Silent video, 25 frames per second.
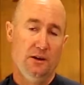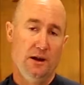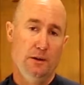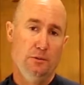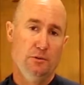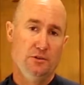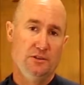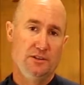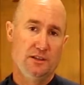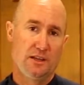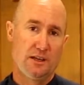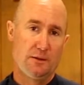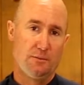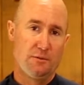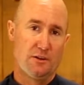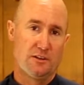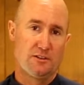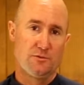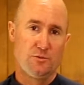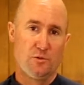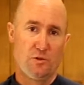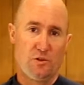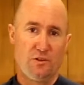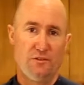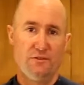able to get
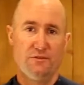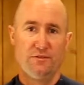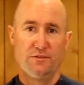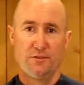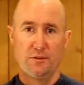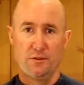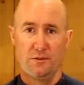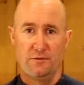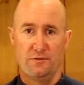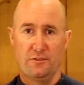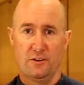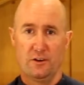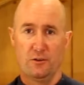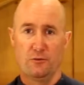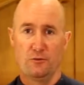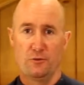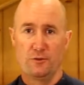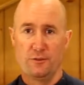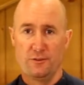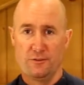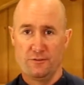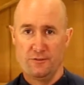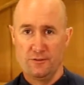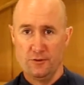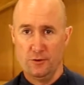much more sort of involved with
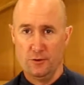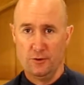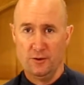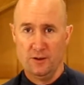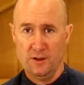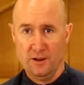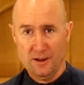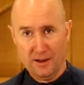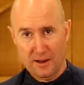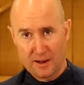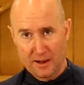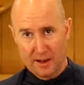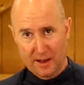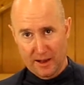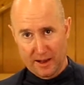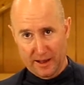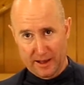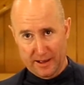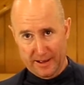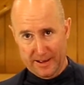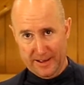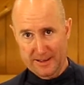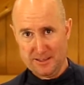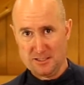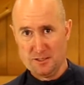the food
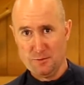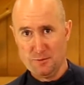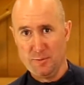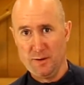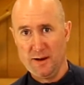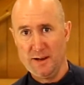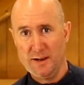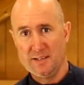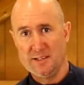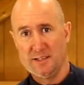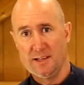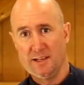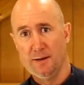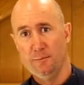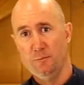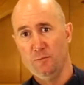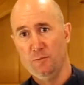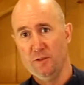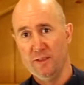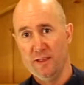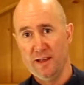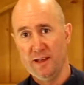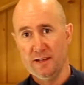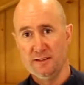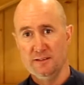as you're plating up
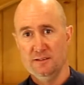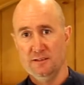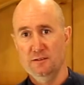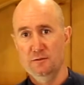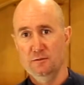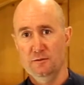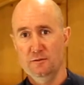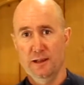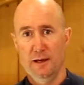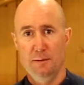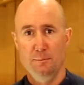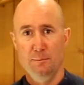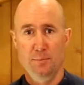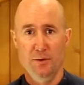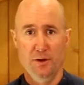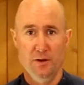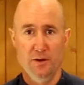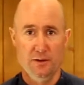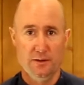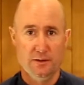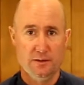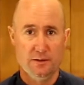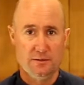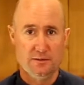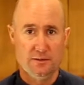without
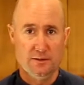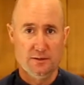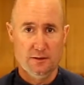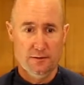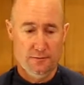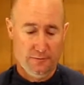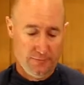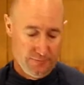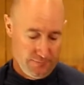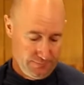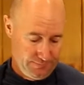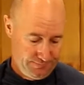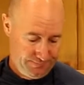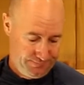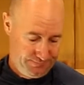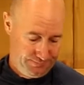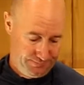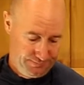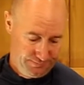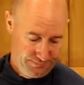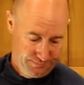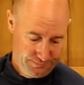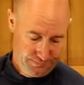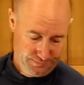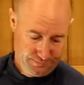burning yourself.
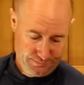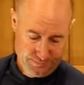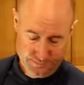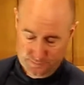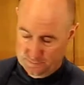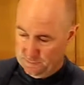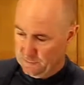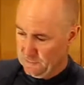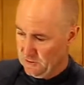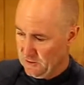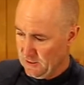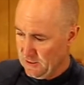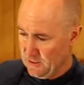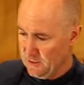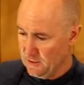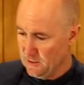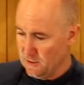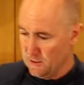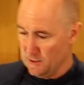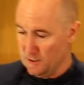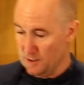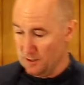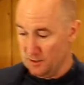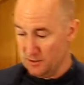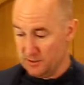Okay,
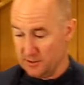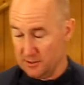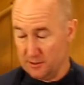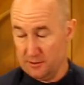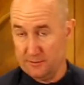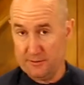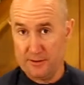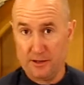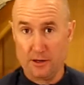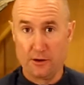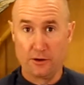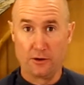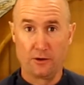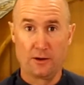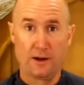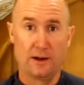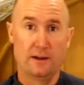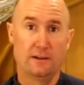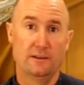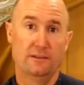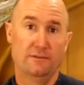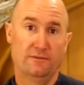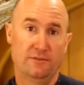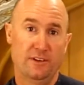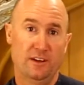so they're a
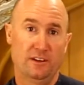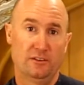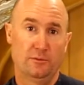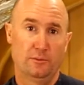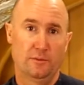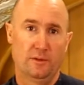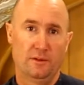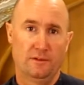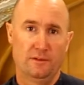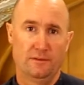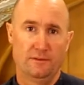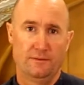great investment.